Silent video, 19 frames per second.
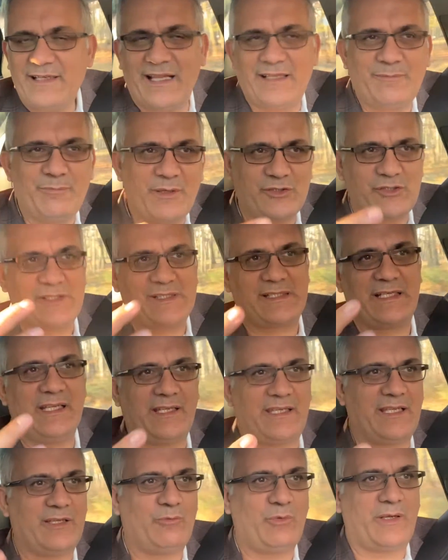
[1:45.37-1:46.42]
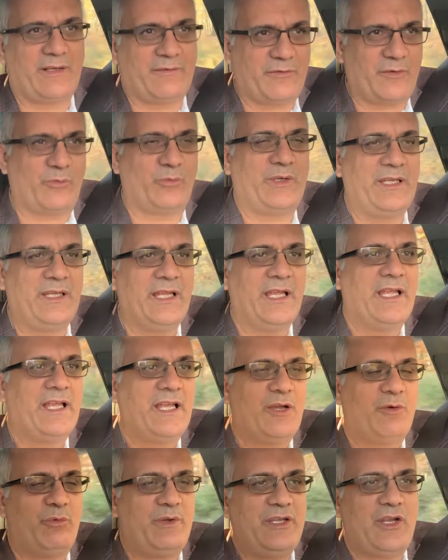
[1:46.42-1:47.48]
Not much is leaking. Whatever we
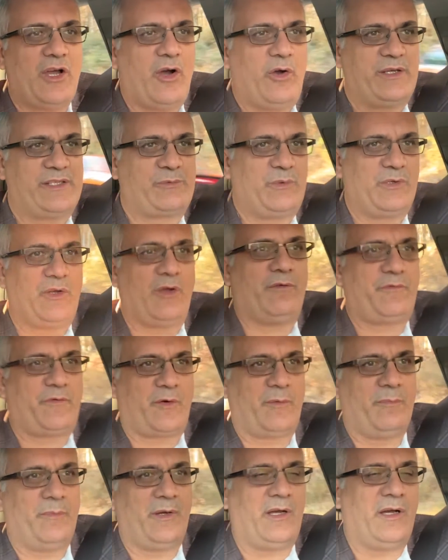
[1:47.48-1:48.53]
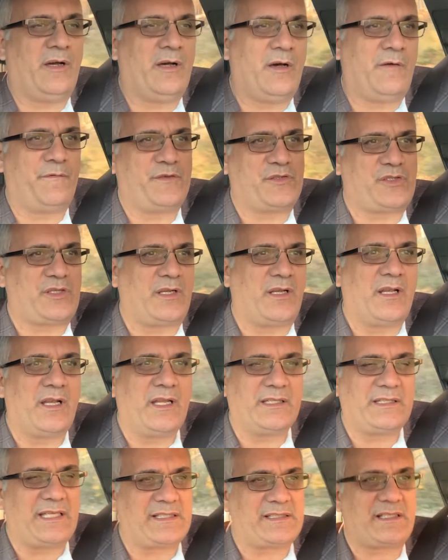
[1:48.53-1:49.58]
know is we know from official
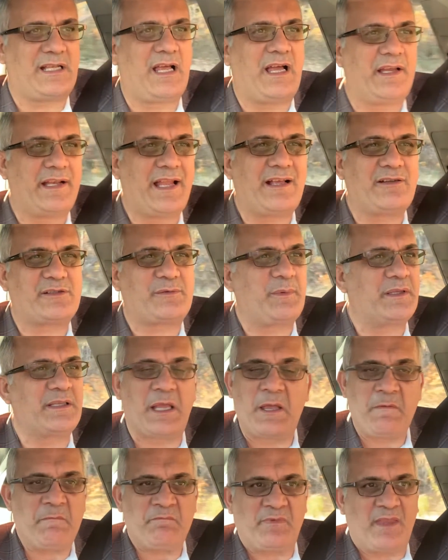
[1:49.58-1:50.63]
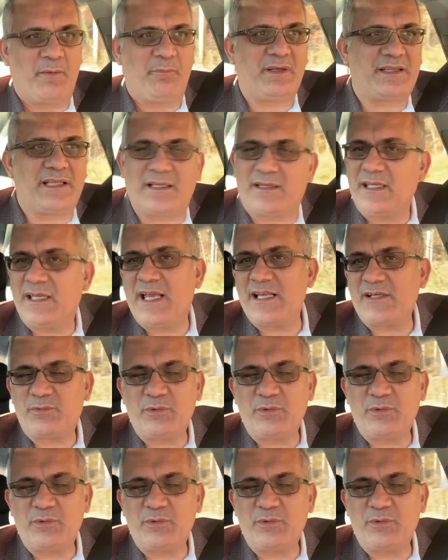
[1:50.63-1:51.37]
Tesla announcement, but nothing else.